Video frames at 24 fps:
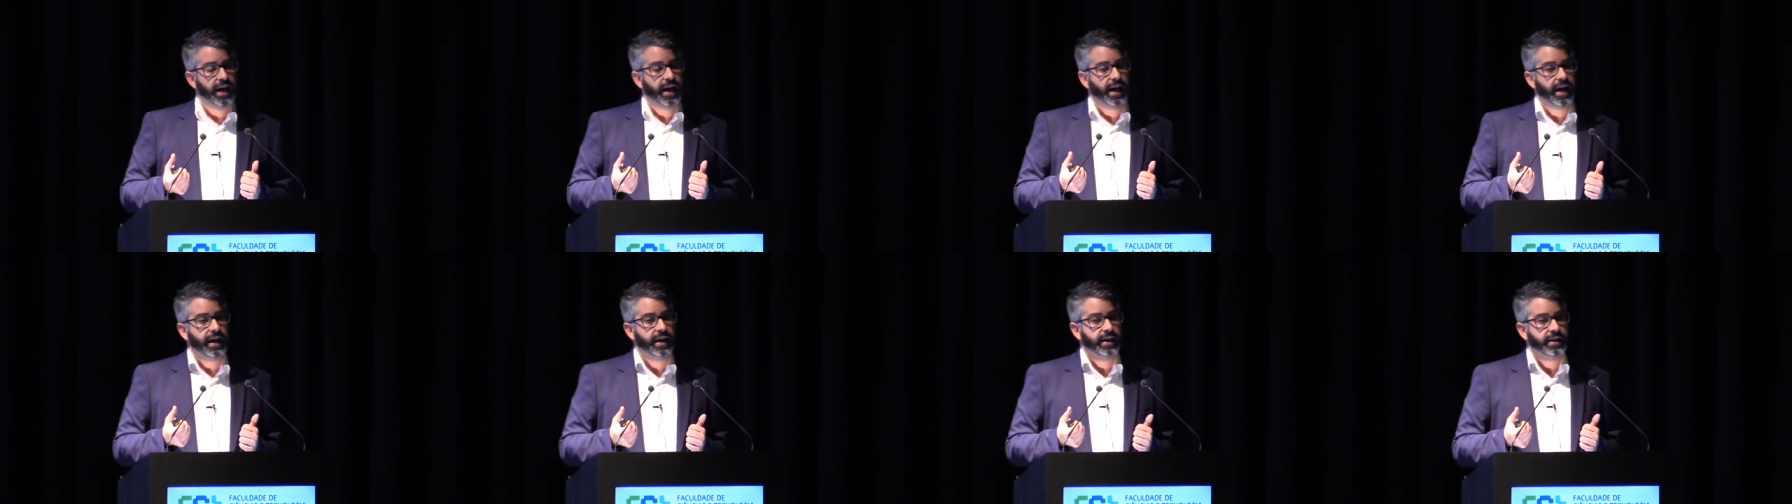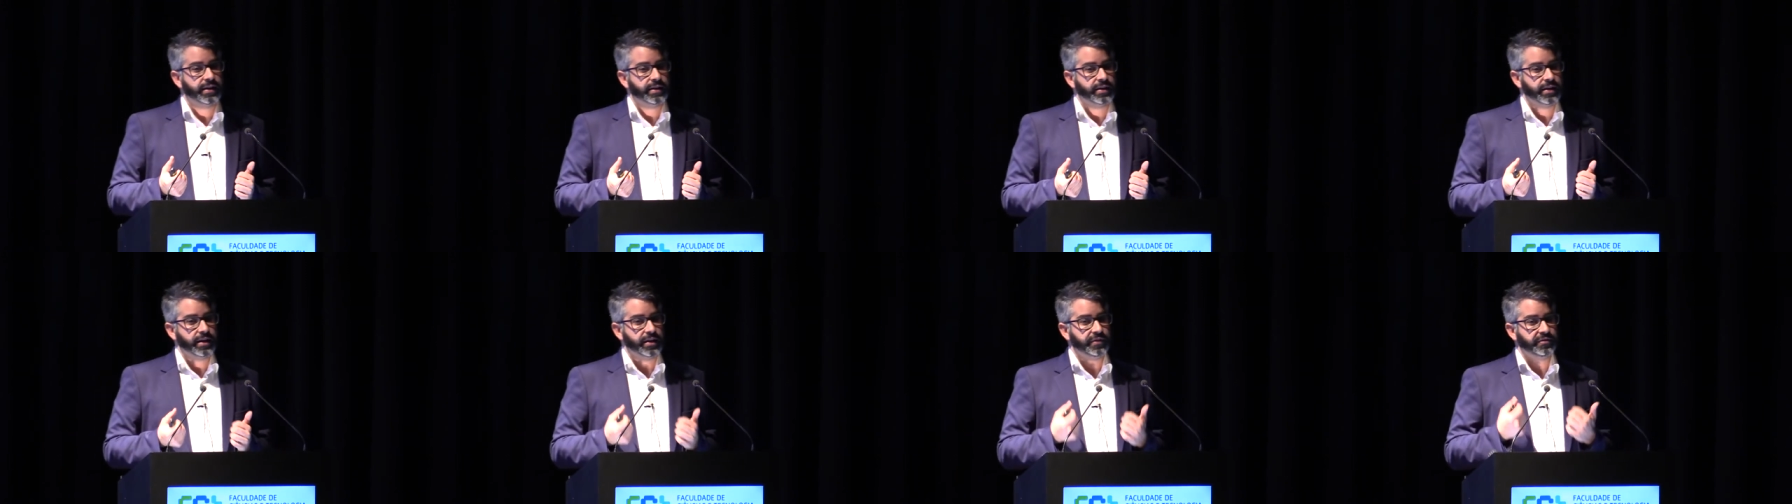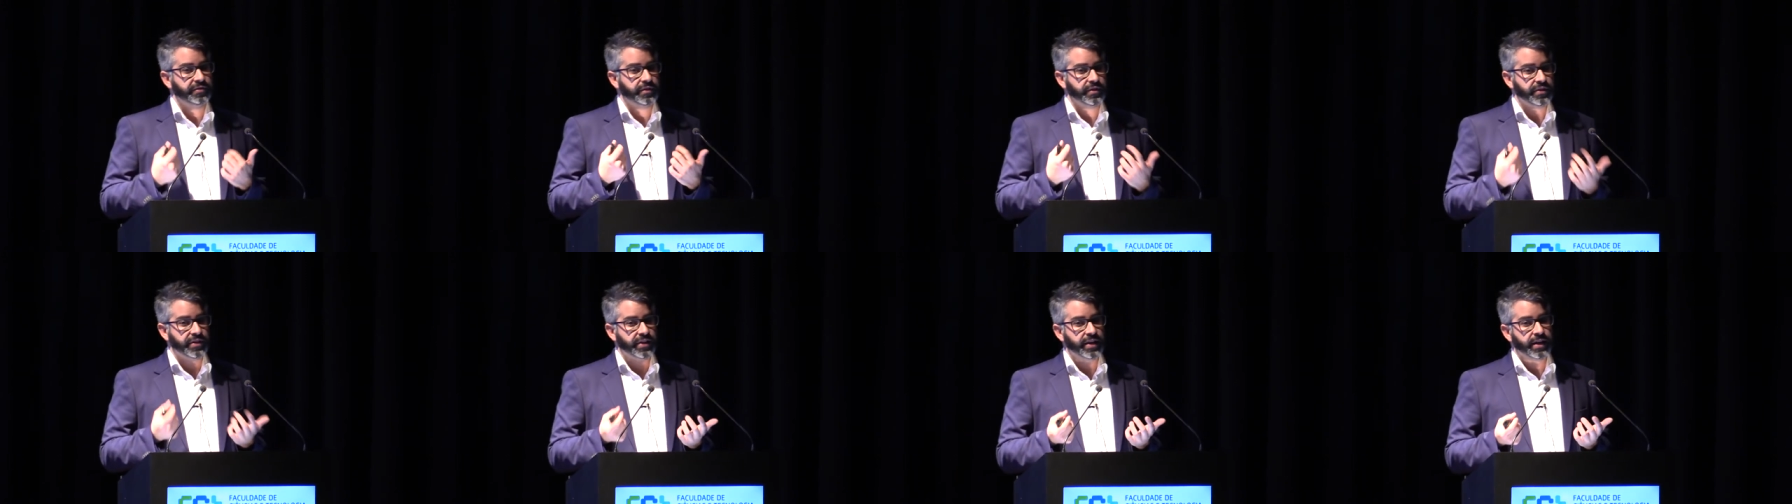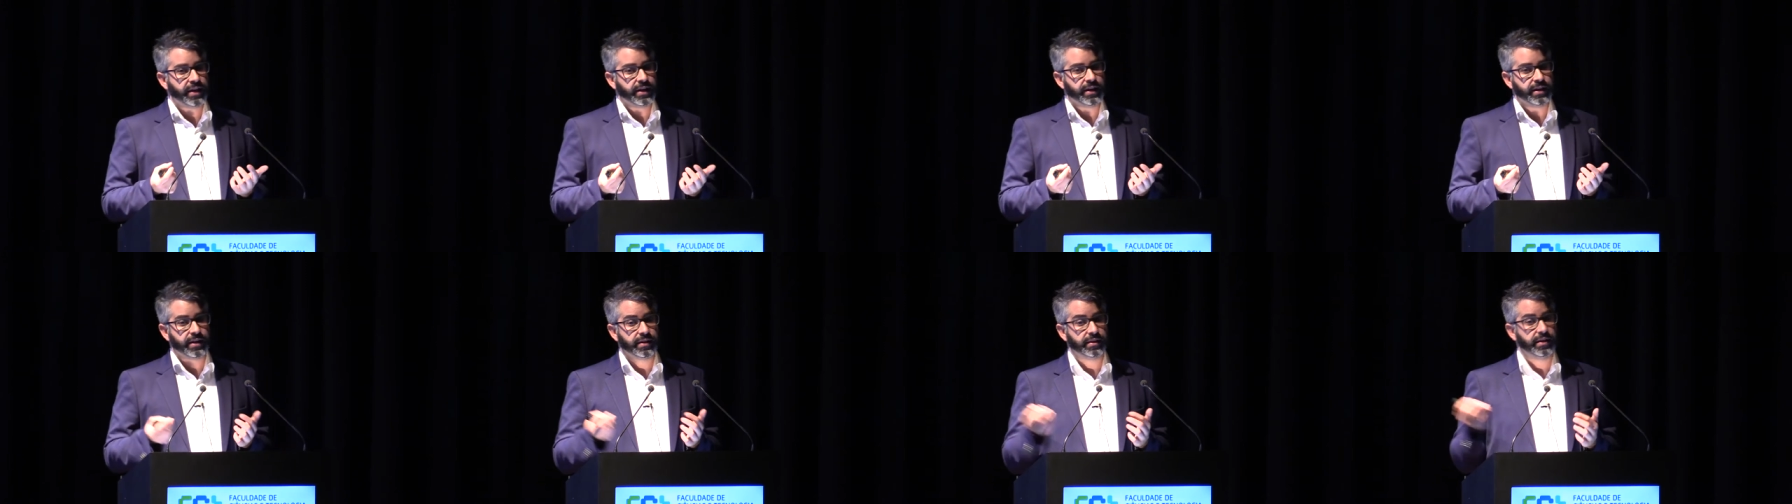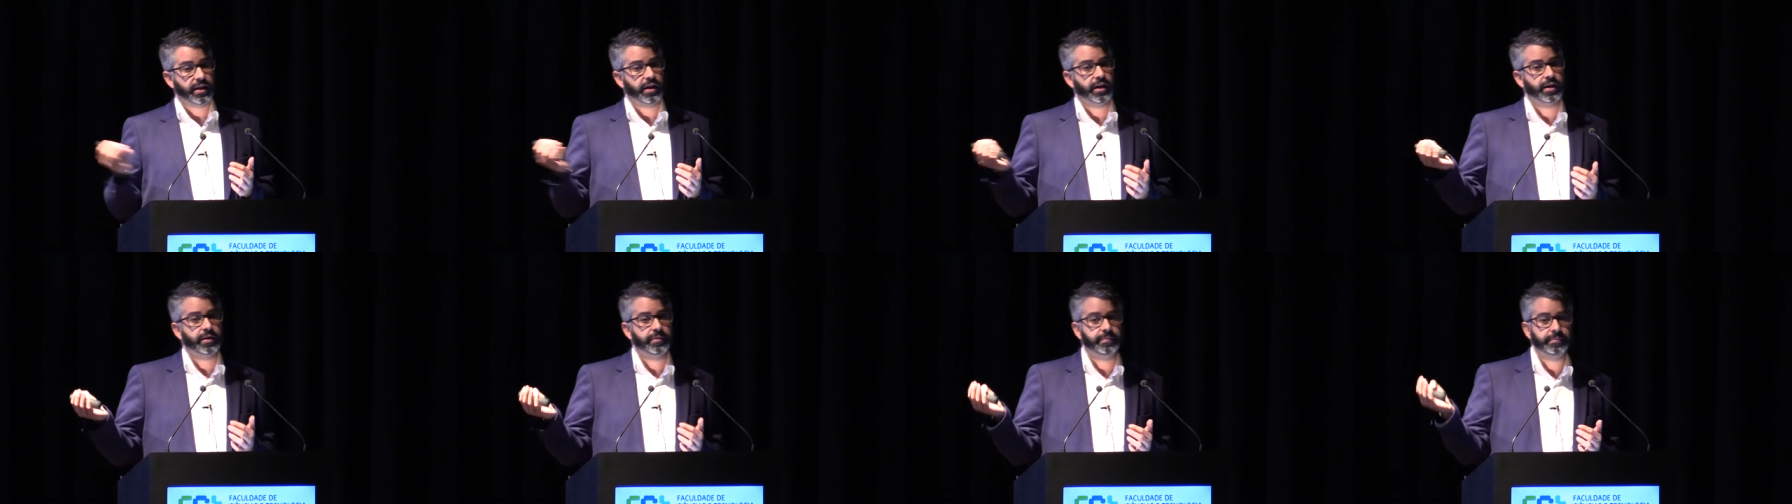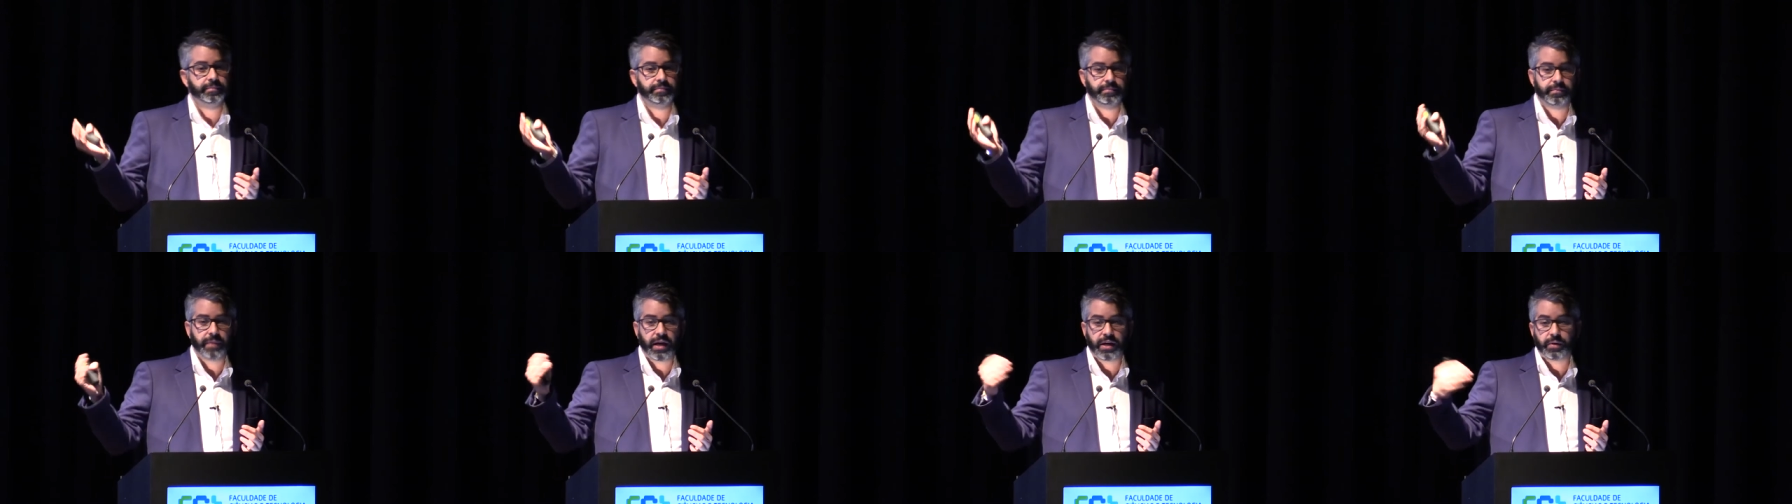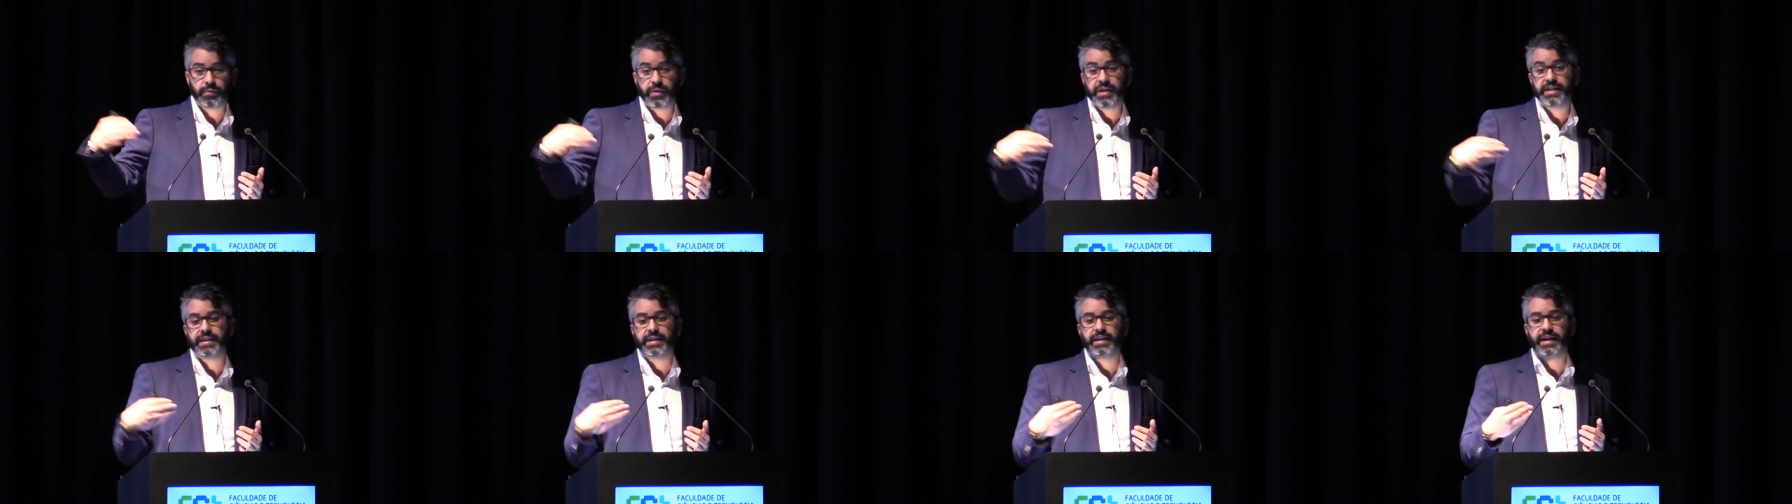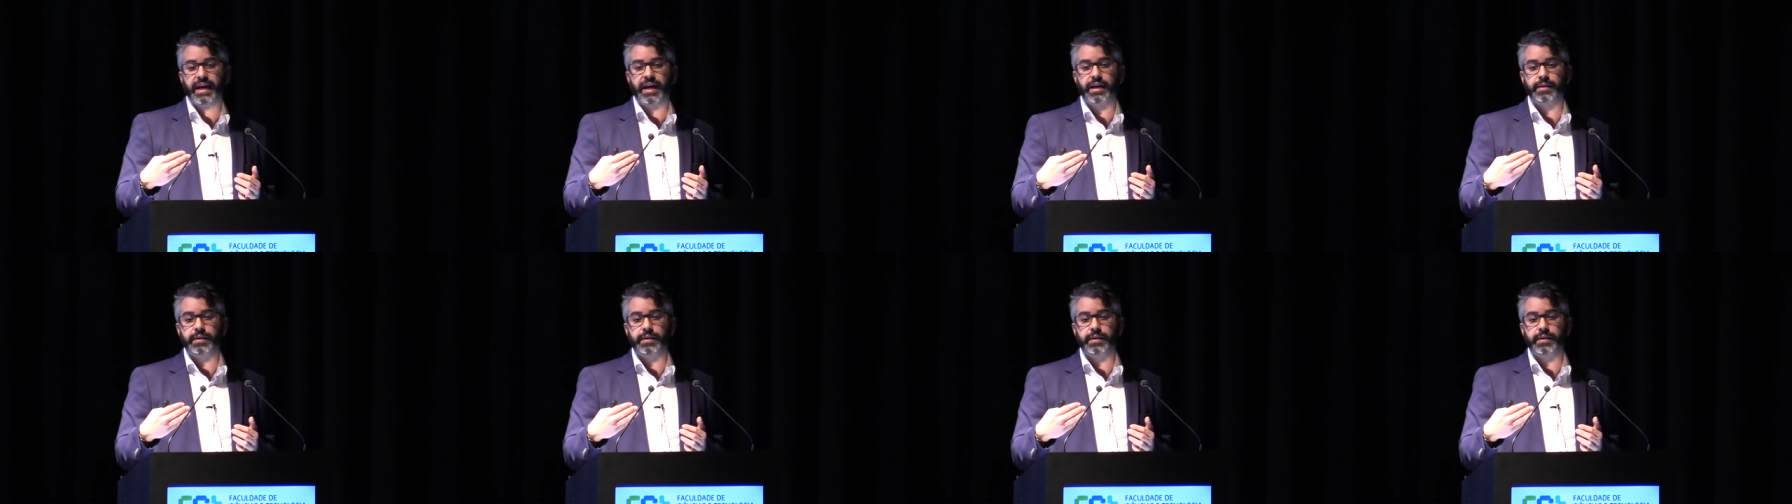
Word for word: and if you think they are migrating